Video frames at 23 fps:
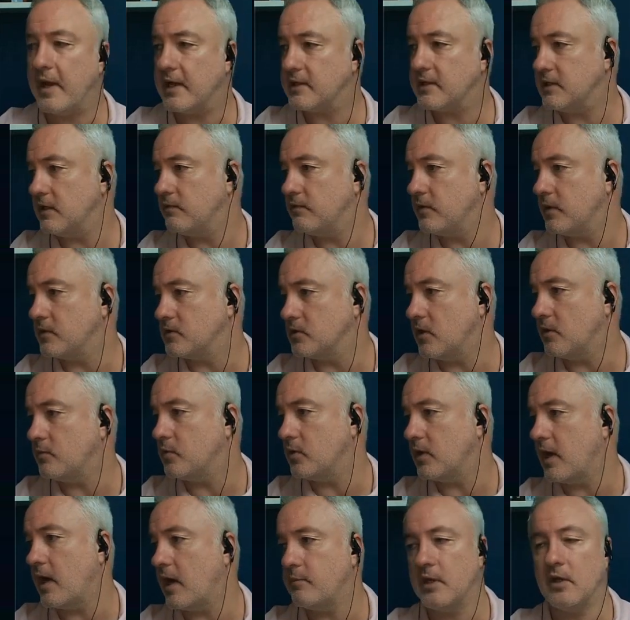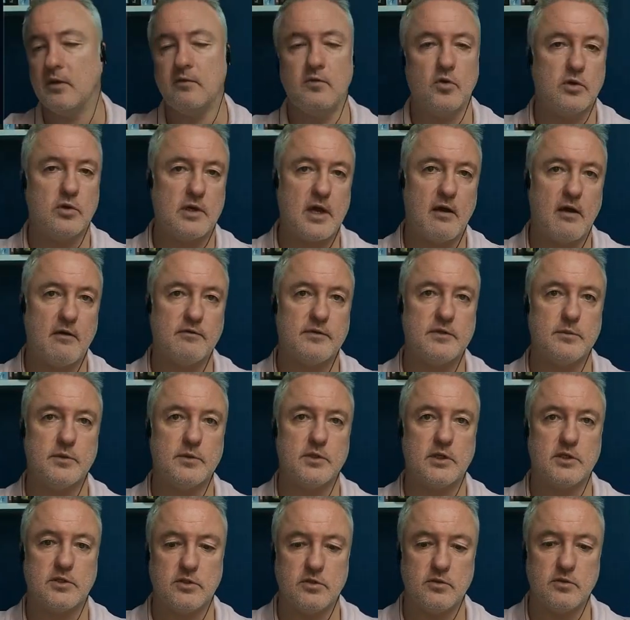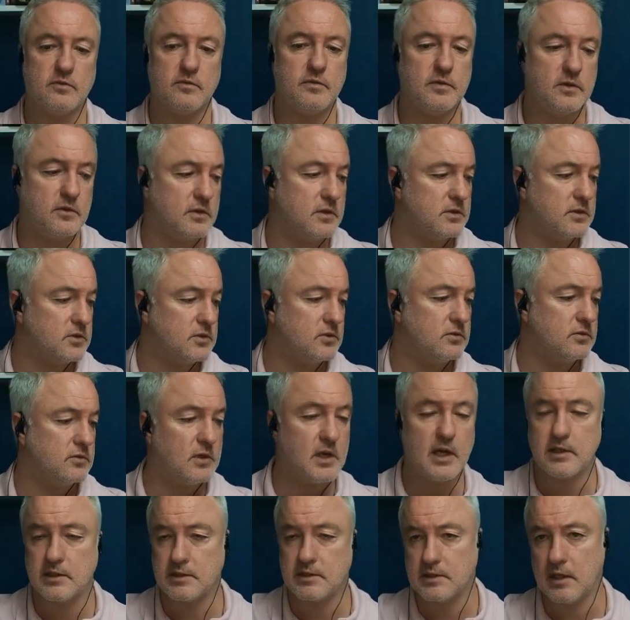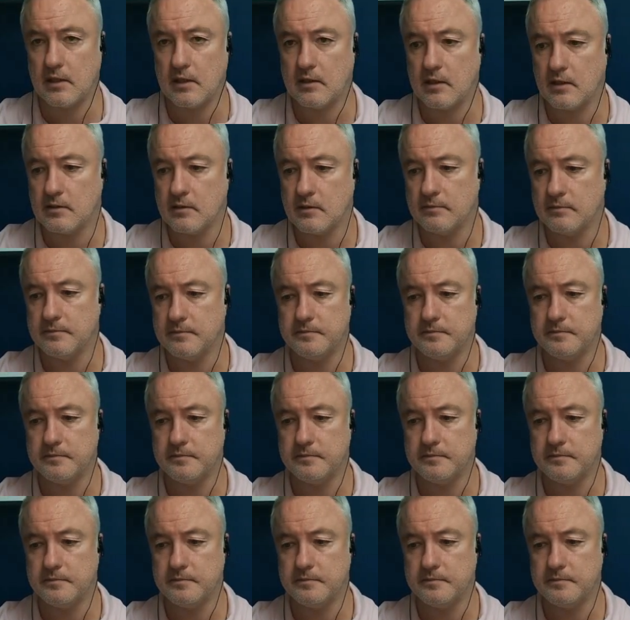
MACD, for example. How many of you are comfortable that you feel that you understand that?